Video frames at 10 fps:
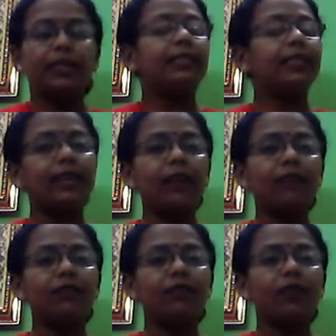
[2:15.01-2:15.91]
Then
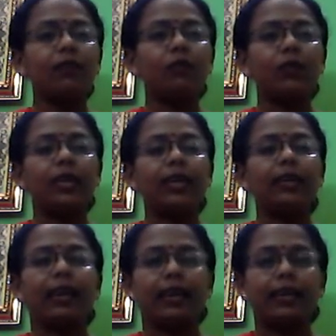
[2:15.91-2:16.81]
after we
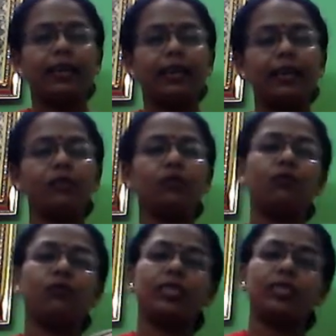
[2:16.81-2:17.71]
recognized
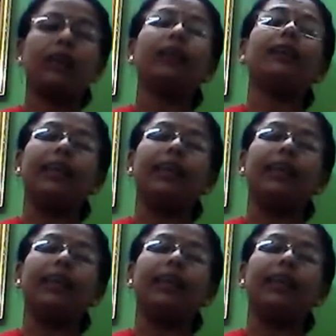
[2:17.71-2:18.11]
which are